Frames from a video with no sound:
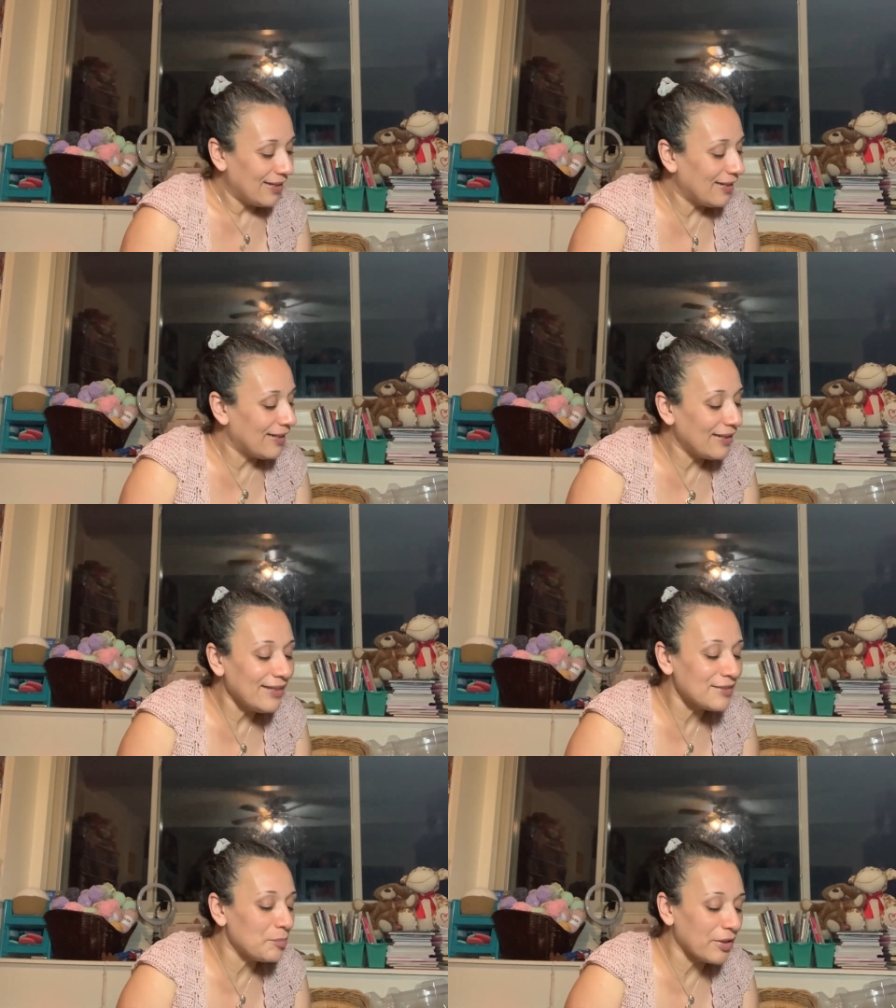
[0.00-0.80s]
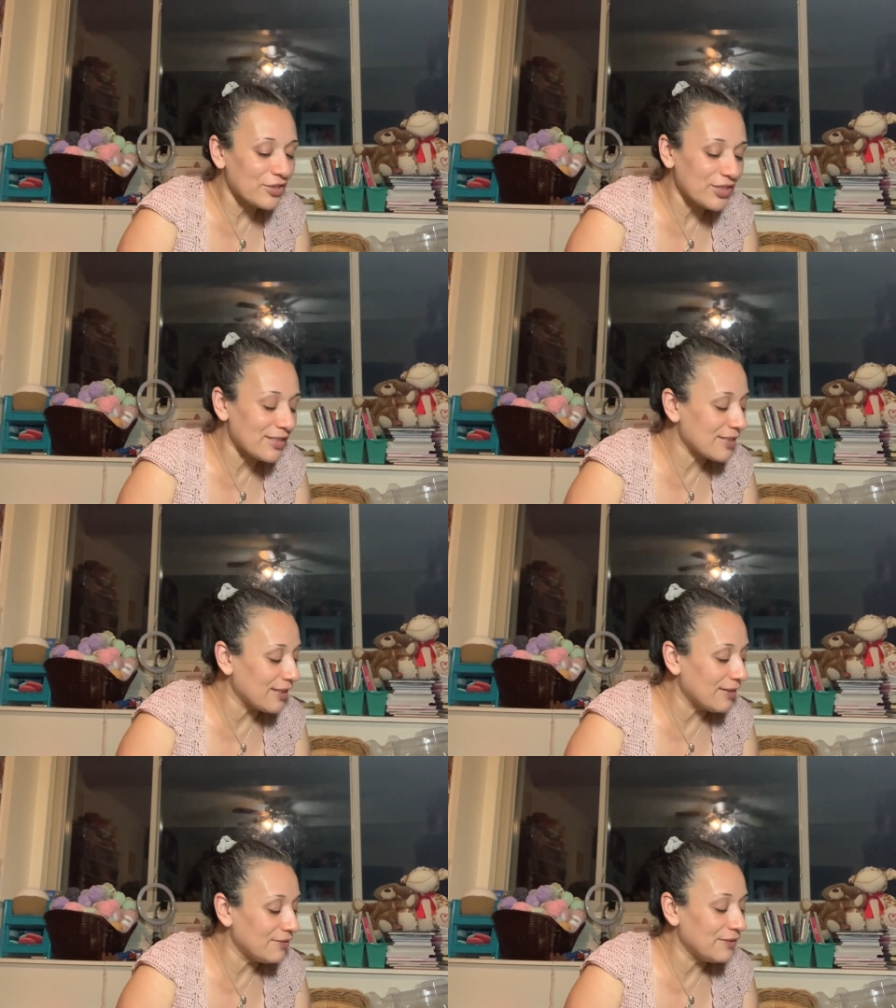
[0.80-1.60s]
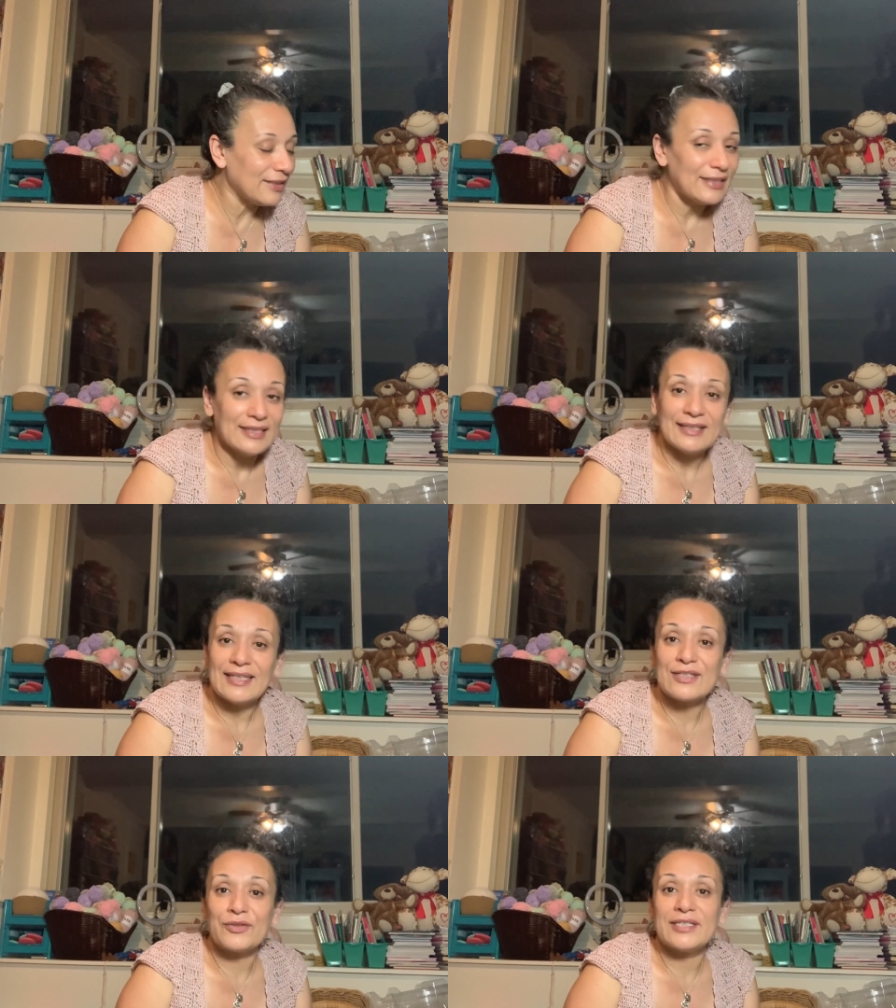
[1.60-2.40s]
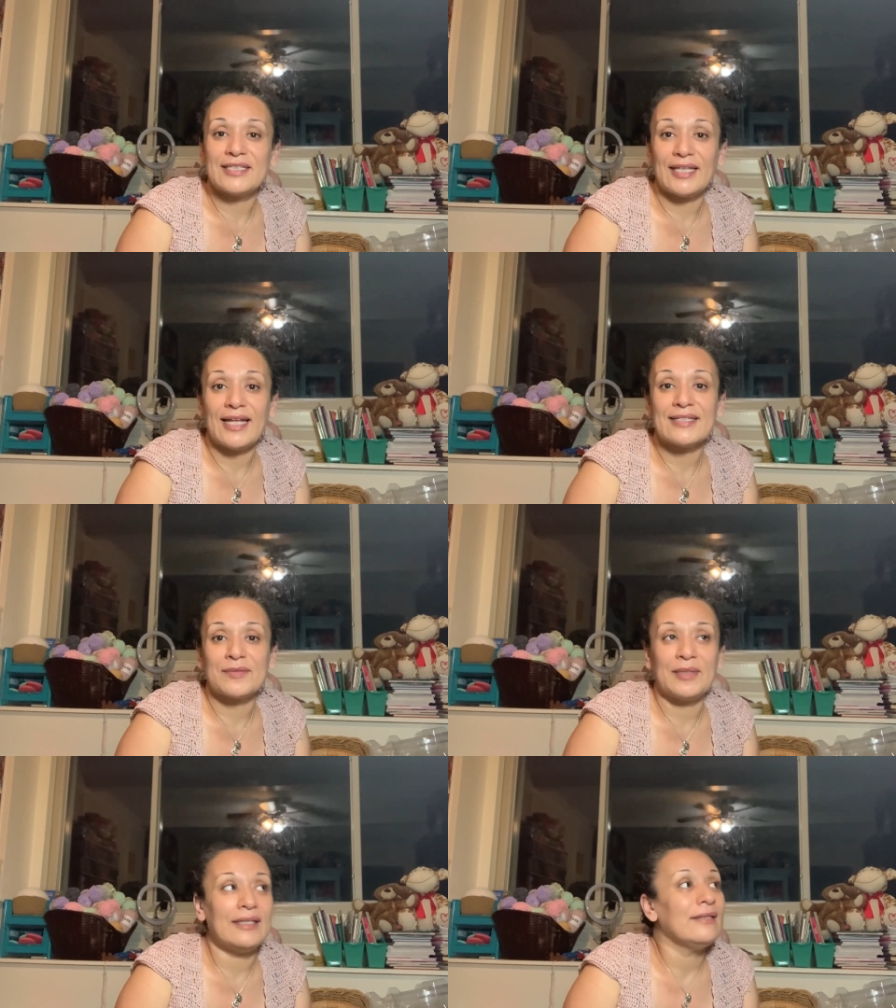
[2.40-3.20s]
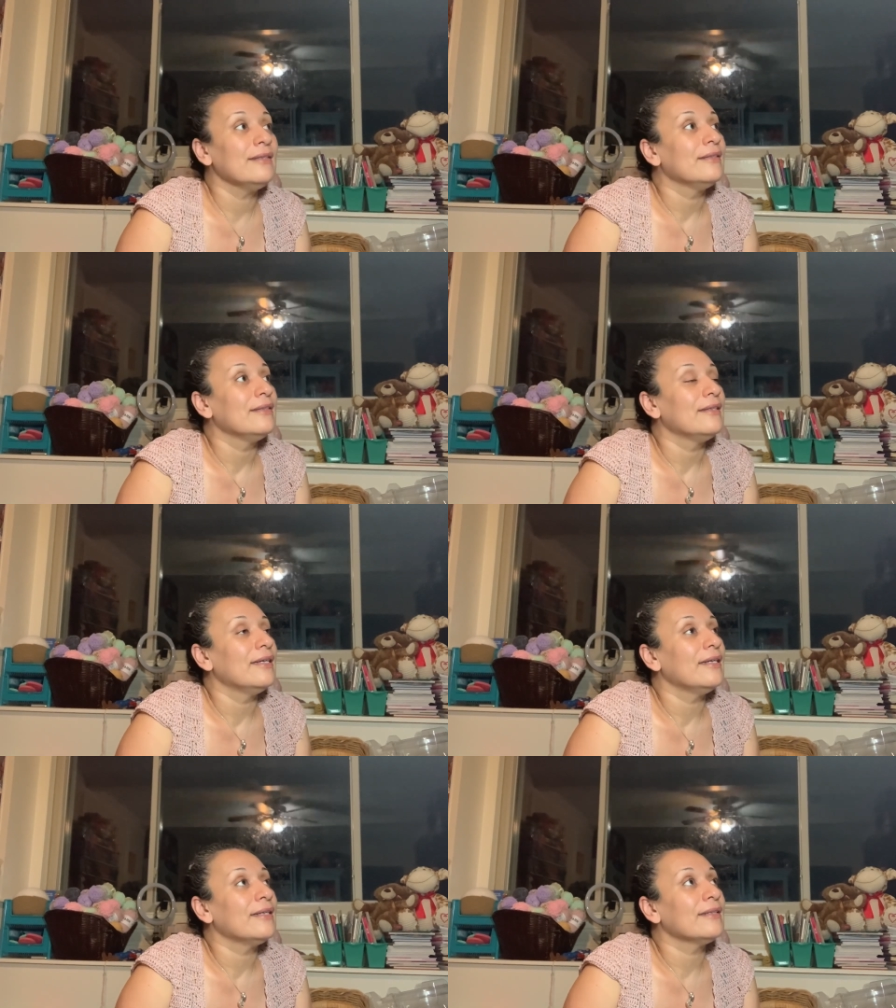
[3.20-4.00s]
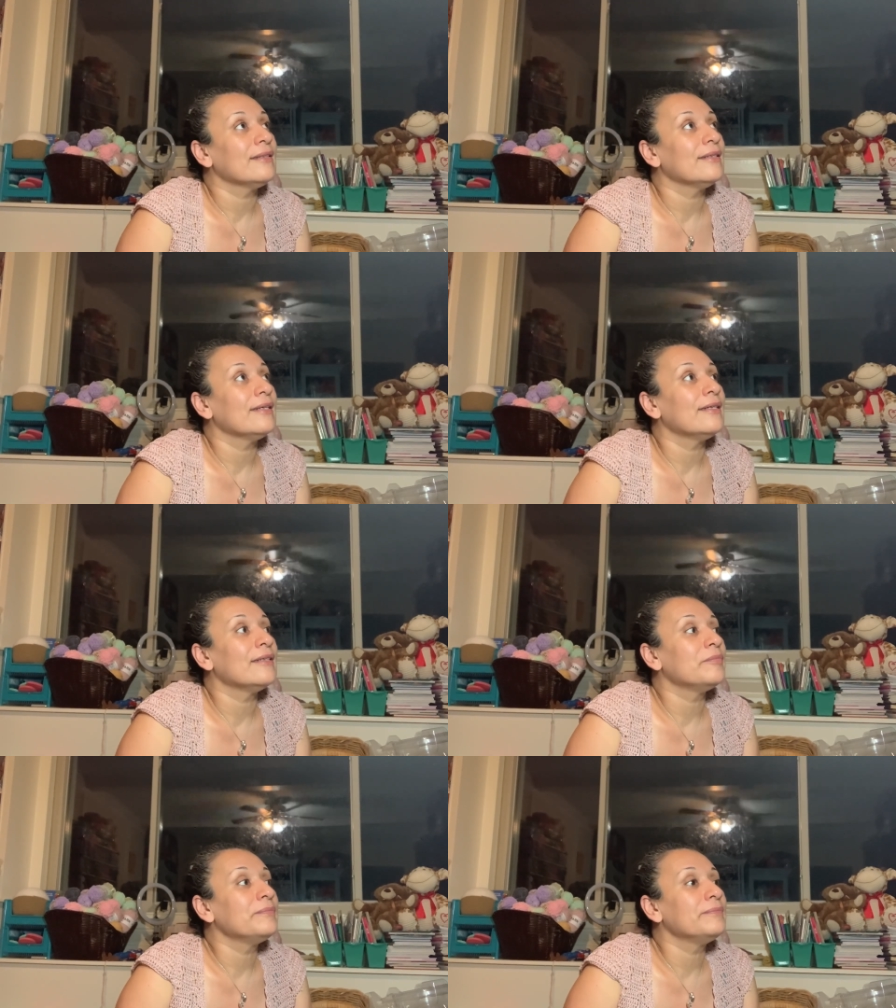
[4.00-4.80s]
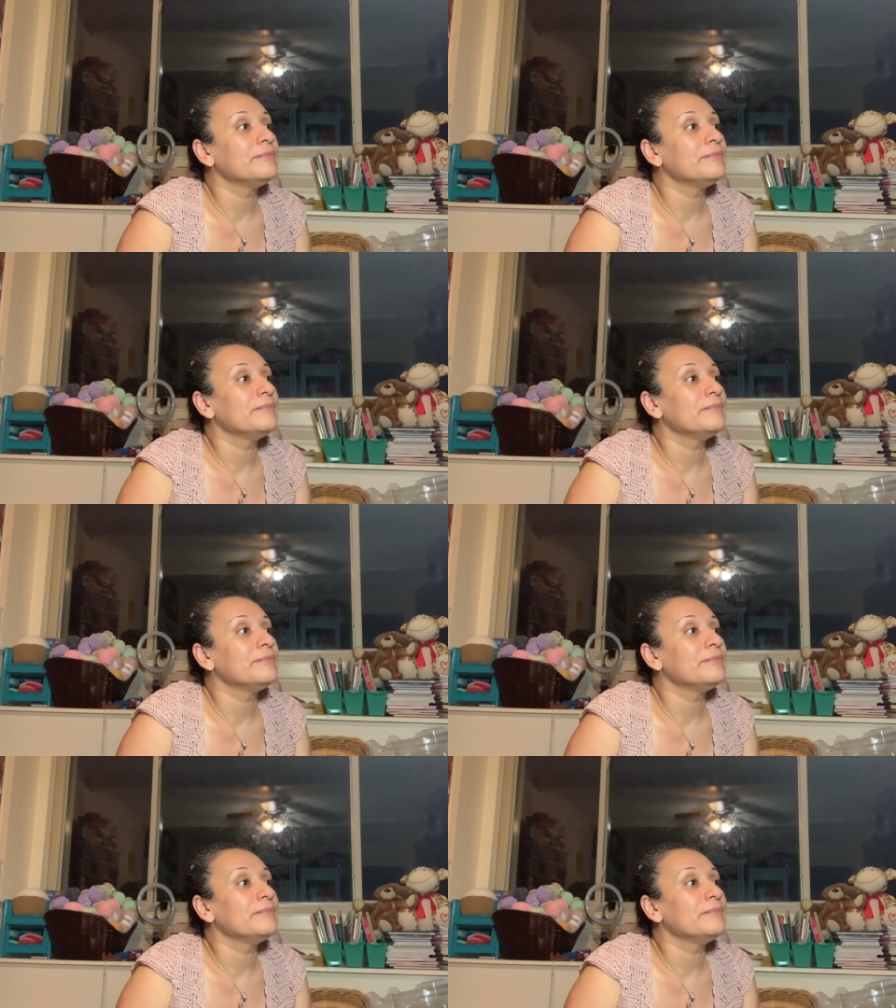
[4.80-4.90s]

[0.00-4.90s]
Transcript: And I like to purchase stuff that's going to last me. And, um,